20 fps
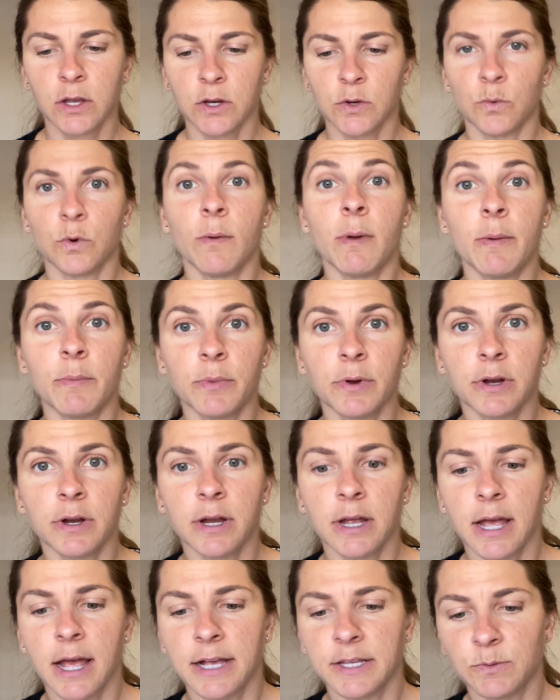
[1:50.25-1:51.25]

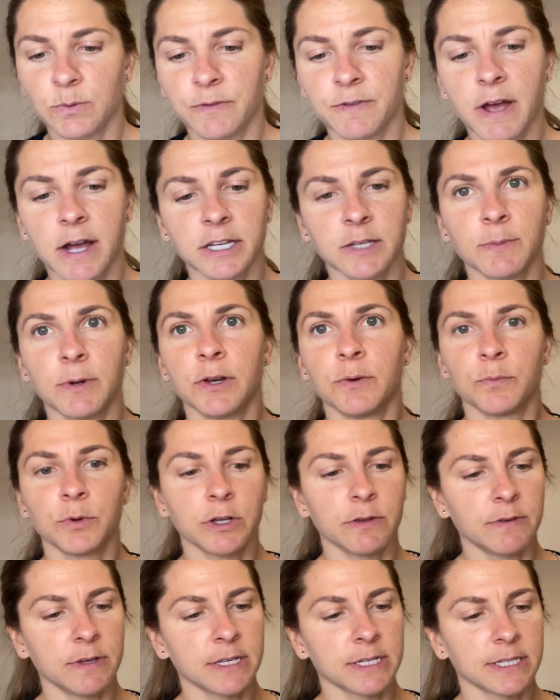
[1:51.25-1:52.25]
Remember, as we talked about in
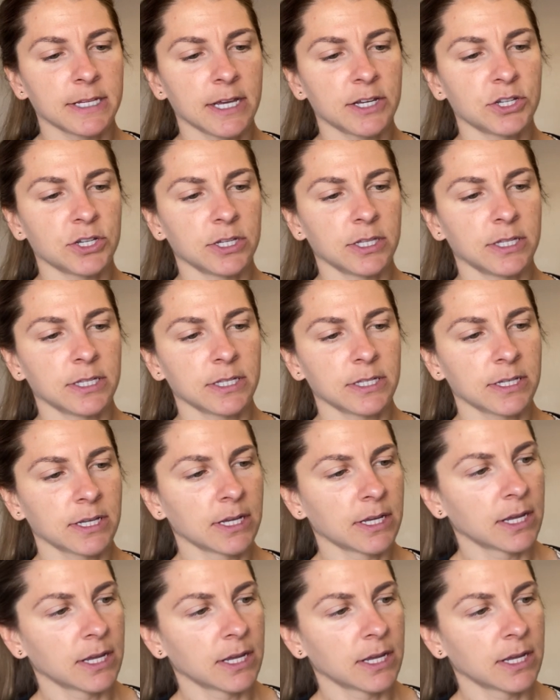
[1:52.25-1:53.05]
previous sessions,